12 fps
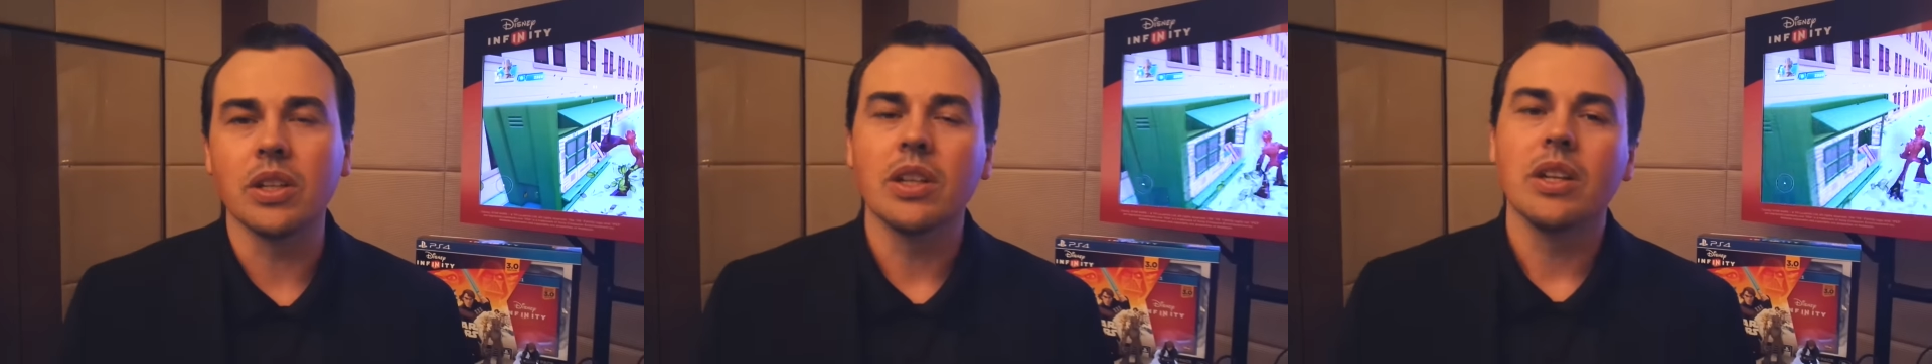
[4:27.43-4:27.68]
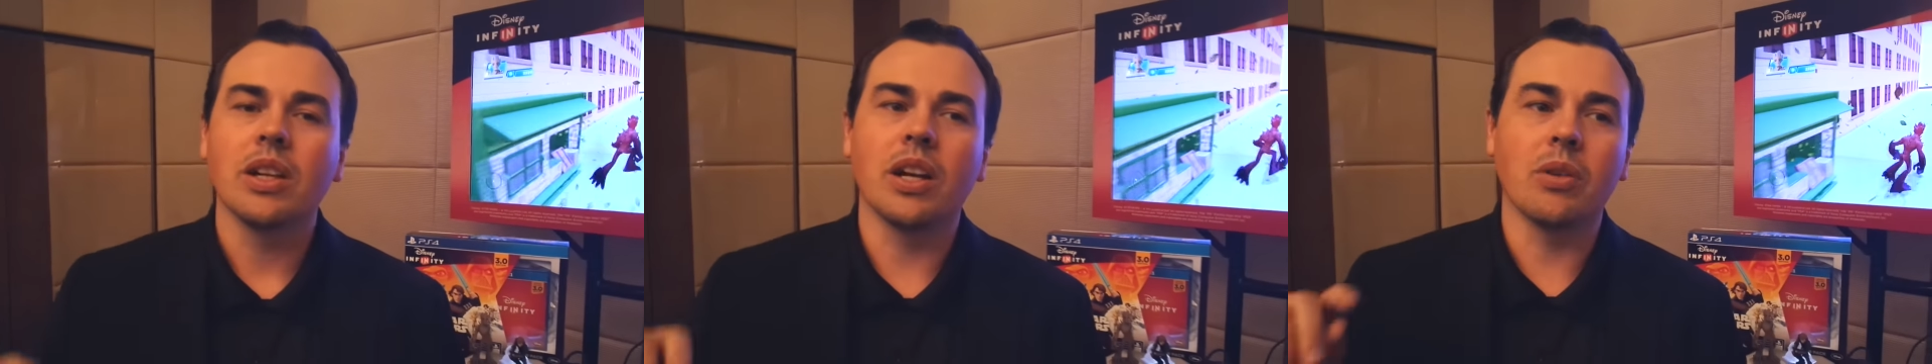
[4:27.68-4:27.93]
Mm
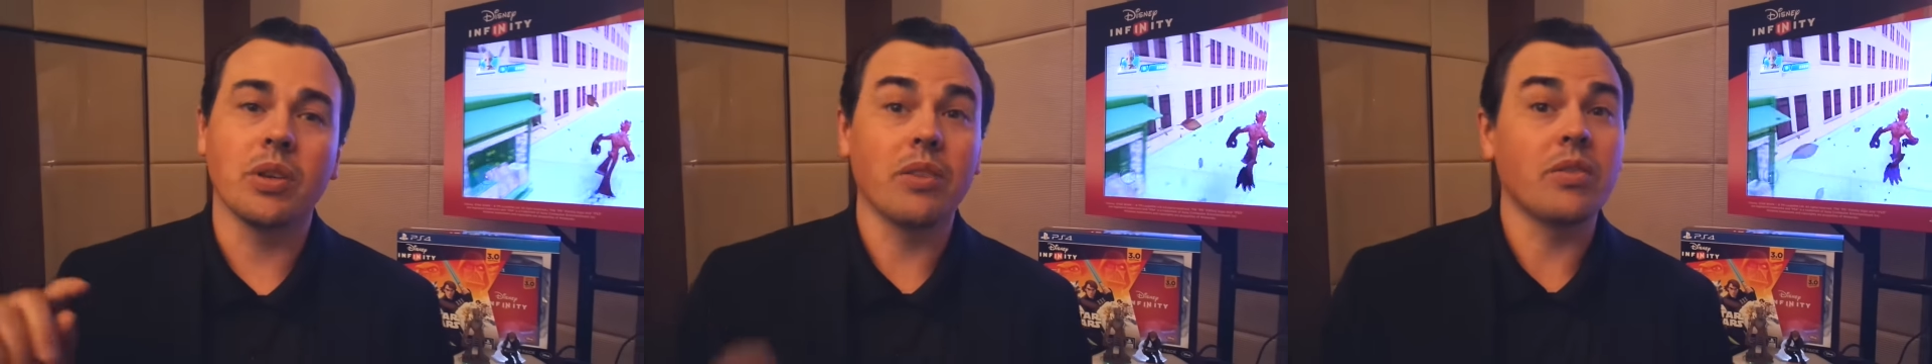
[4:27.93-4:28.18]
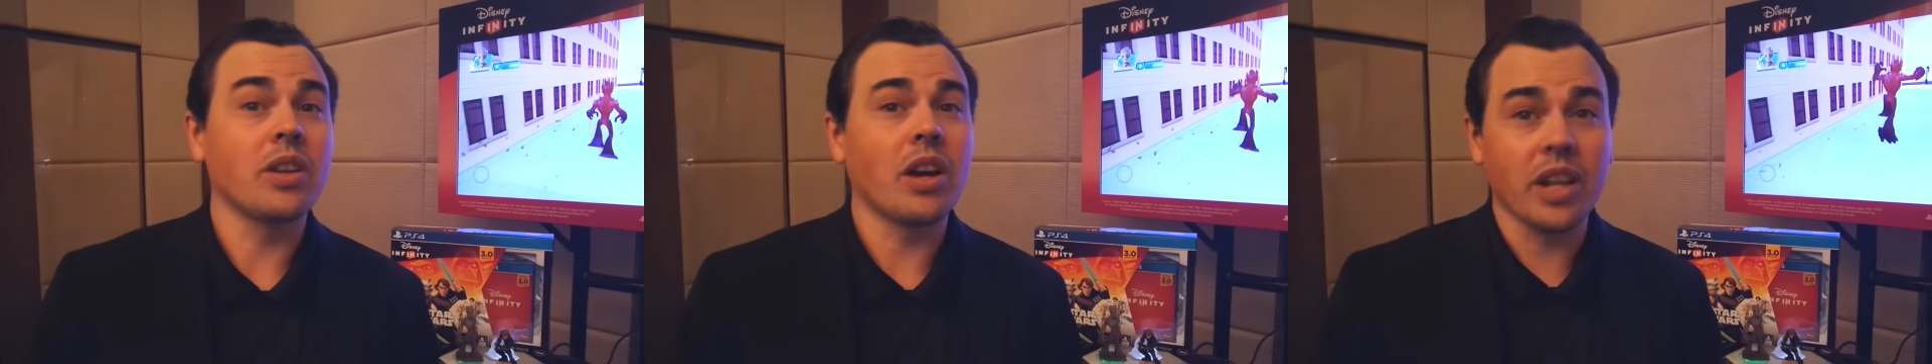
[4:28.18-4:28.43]
-hmm. we
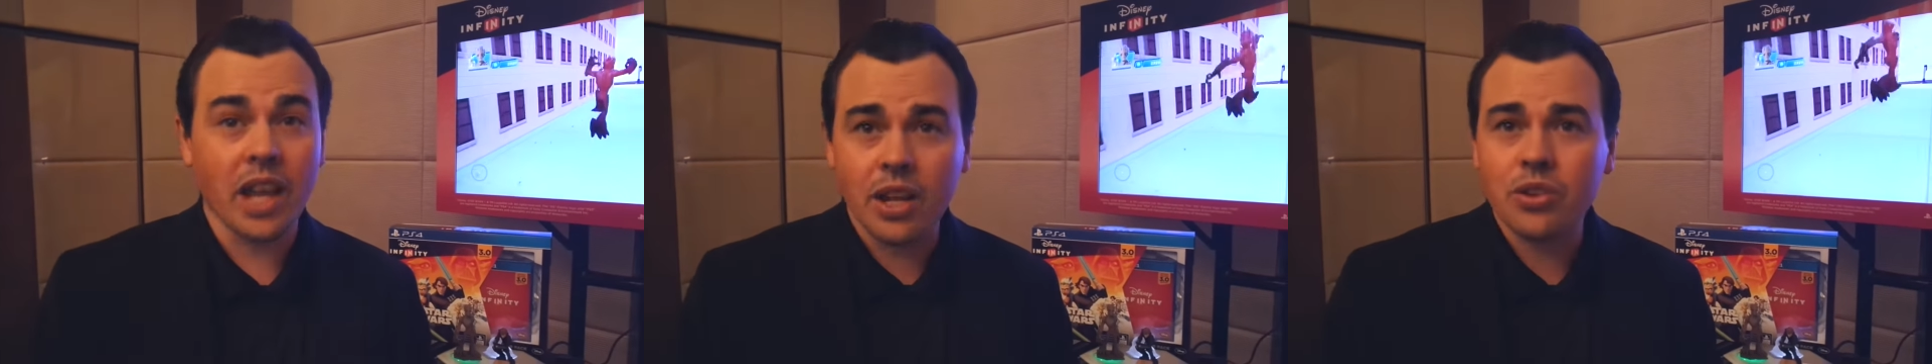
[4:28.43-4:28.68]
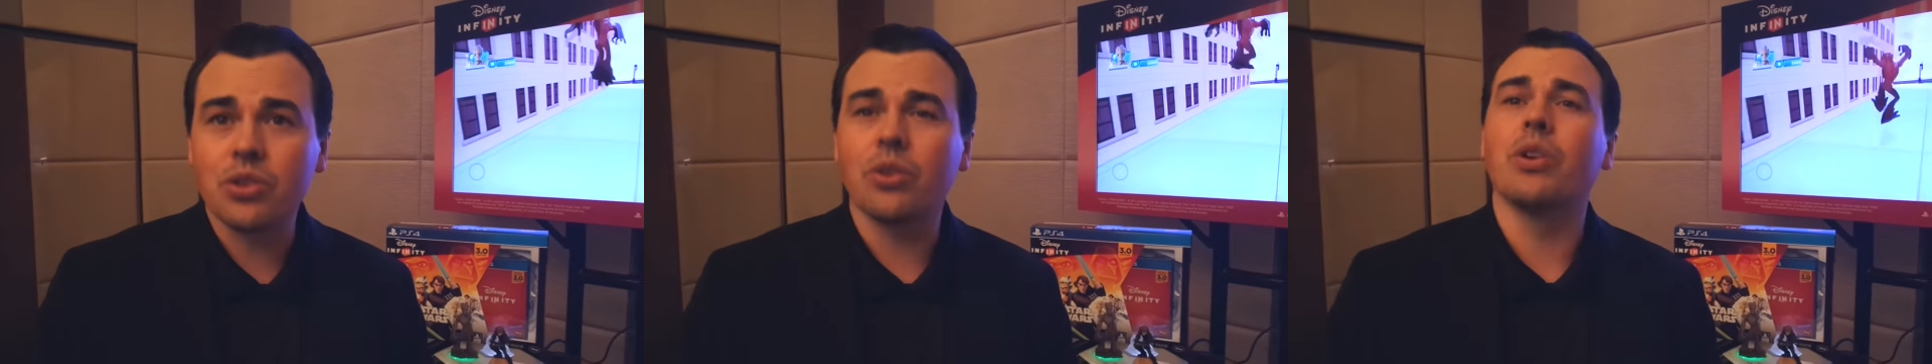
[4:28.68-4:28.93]
have it on
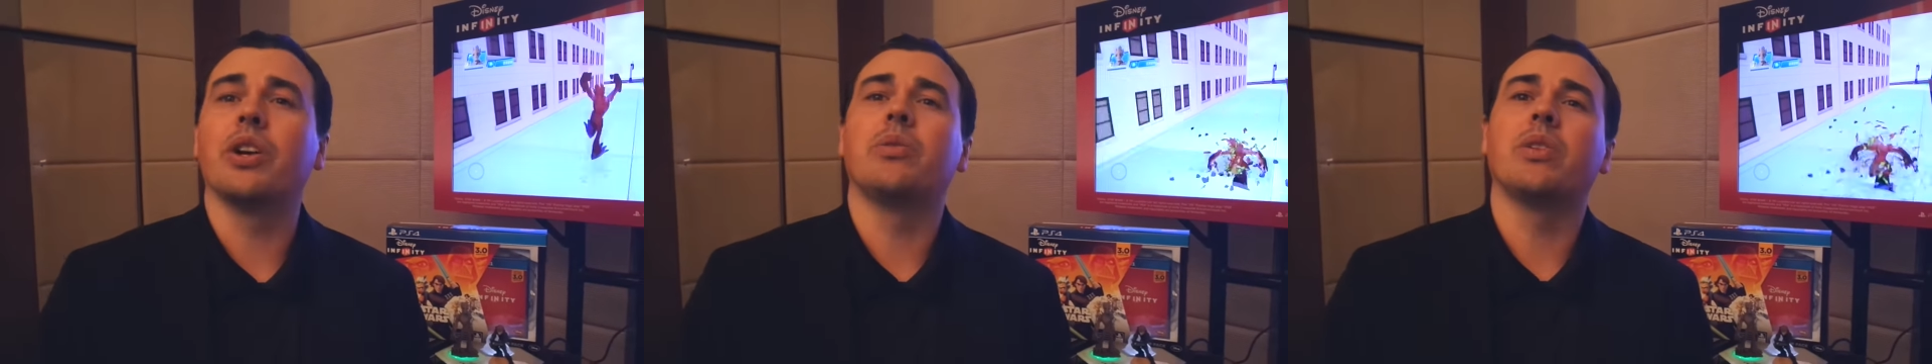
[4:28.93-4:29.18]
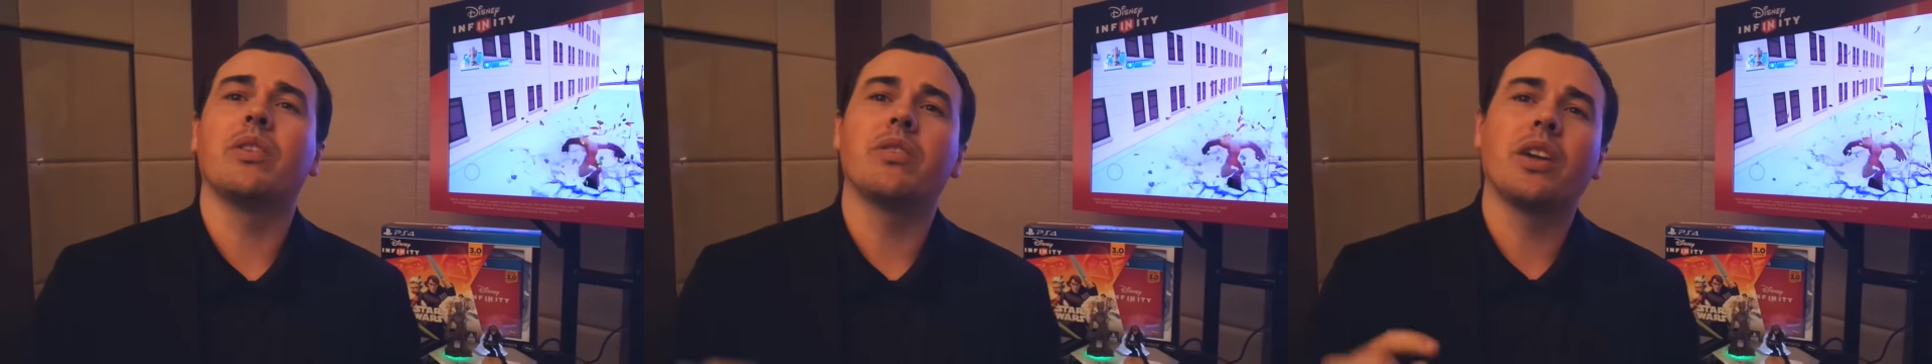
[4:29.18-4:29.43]
Android,
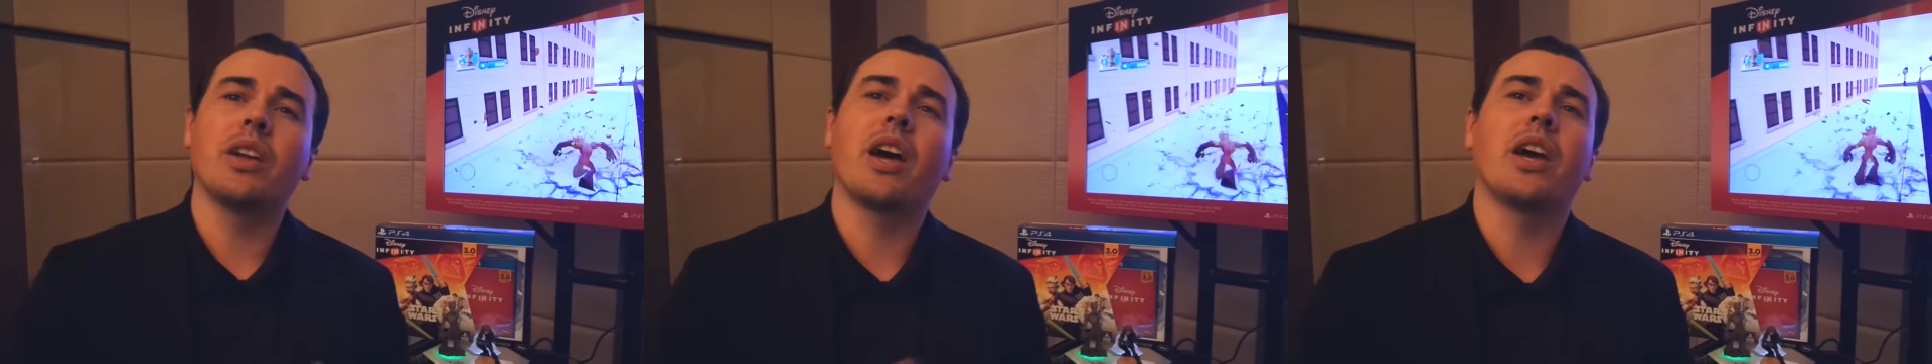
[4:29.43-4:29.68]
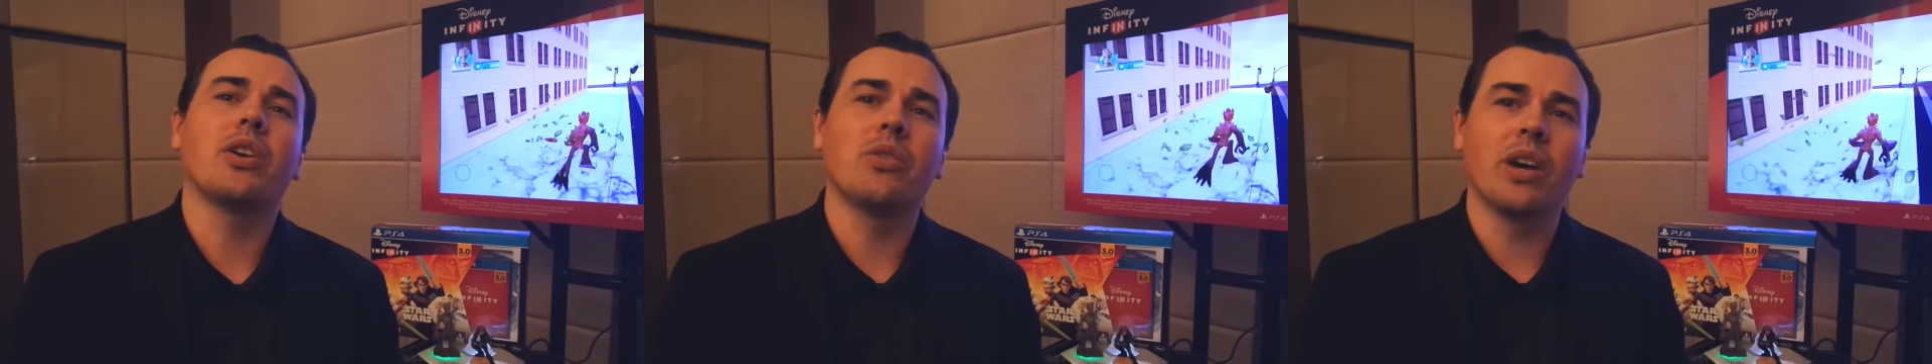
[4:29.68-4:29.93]
we have it on
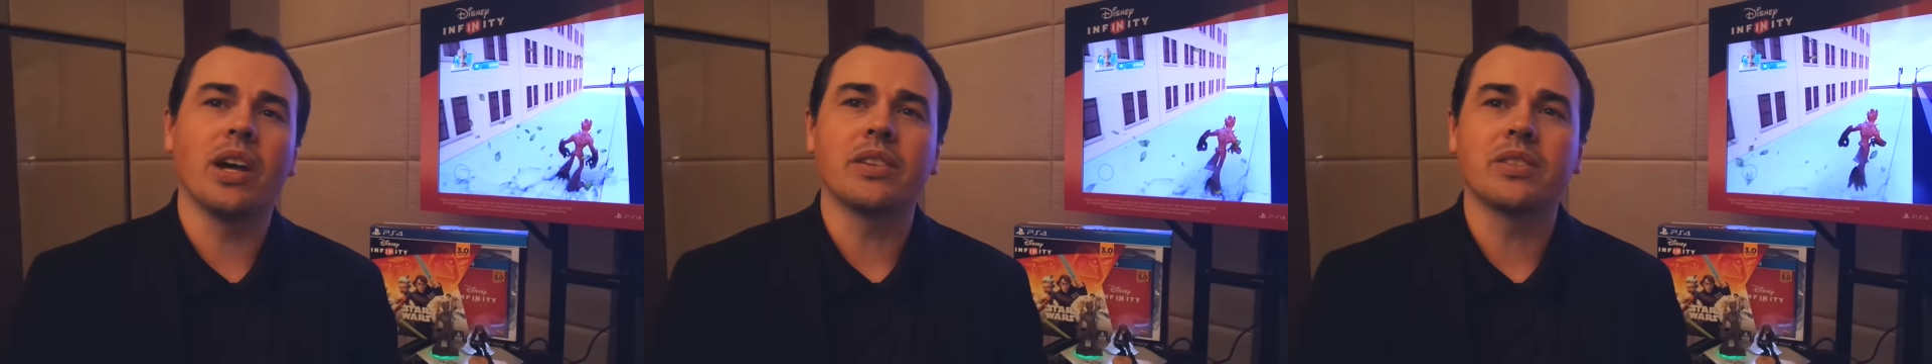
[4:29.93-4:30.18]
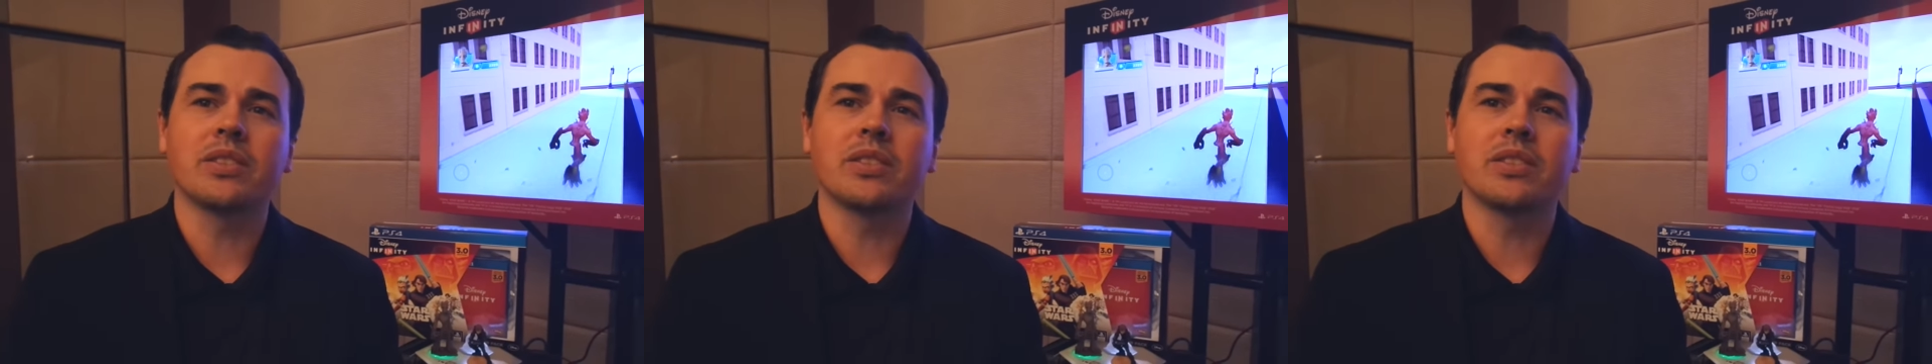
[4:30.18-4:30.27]
iOS.